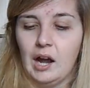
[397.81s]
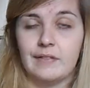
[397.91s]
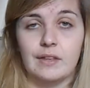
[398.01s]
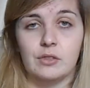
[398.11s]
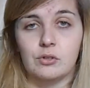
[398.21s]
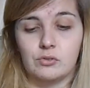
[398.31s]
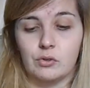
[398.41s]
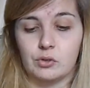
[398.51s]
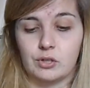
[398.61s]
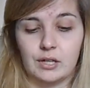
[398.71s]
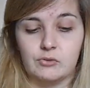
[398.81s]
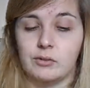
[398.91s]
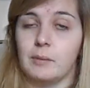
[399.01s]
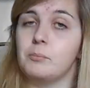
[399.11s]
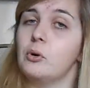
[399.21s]
and then those photographs
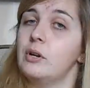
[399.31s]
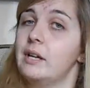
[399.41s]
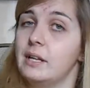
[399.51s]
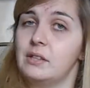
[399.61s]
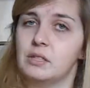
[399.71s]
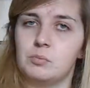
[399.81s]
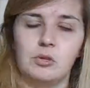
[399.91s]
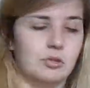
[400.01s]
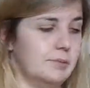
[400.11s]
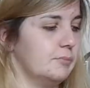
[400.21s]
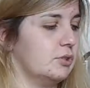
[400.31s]
were then put in this programme.